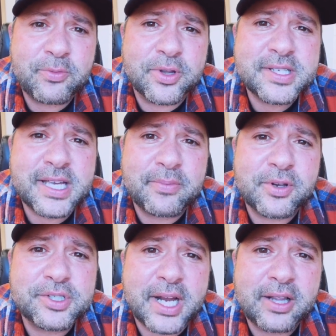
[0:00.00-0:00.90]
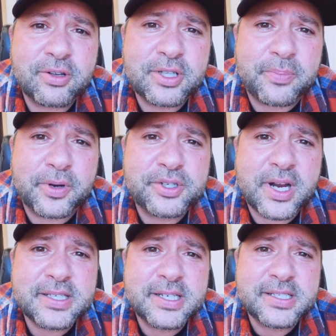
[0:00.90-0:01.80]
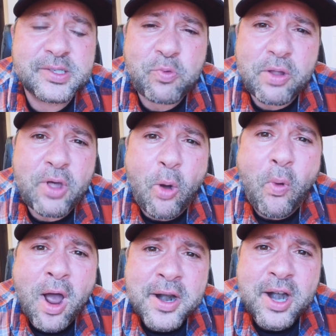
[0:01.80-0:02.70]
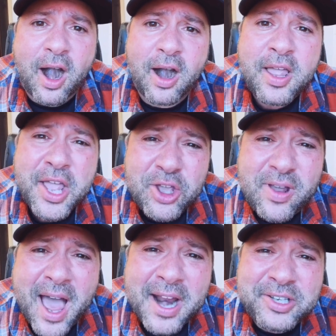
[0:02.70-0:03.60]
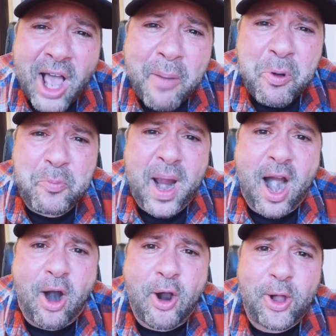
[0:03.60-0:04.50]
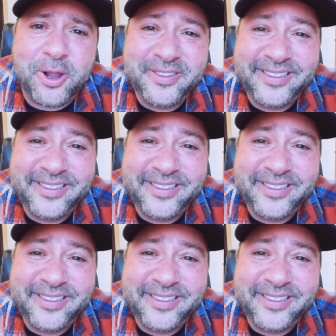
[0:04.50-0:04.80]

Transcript: Well, this time little Johnny looked up her dress and he says, well, no wonder. You got a double barrel.